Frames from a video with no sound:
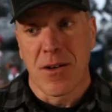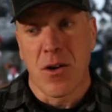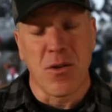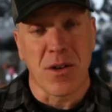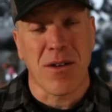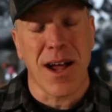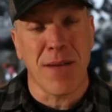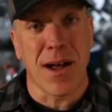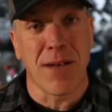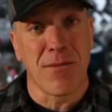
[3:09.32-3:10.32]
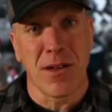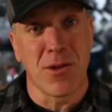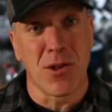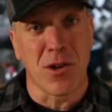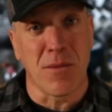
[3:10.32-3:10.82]
Holy crap, I really
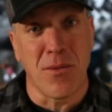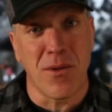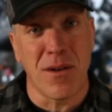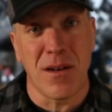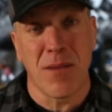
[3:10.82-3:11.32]
want to look at porn.